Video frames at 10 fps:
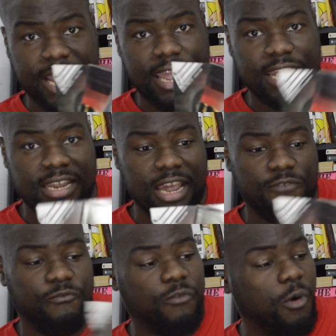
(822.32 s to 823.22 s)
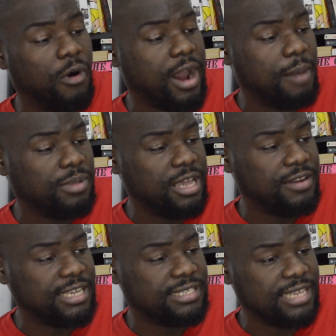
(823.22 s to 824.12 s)
that he did for, I
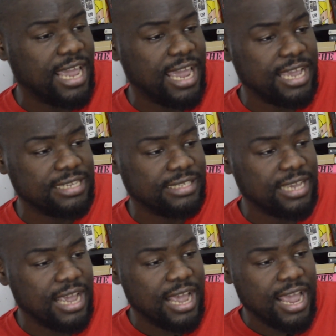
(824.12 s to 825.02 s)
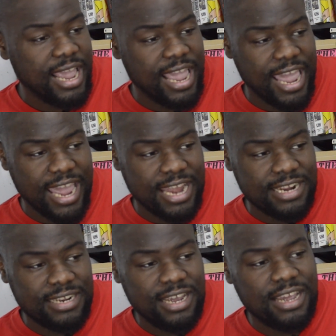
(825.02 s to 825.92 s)
believe this is
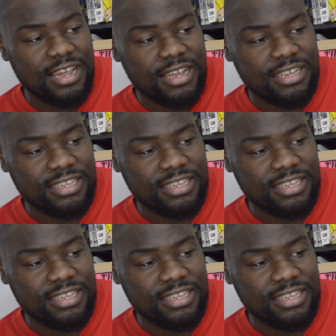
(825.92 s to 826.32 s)
NCG.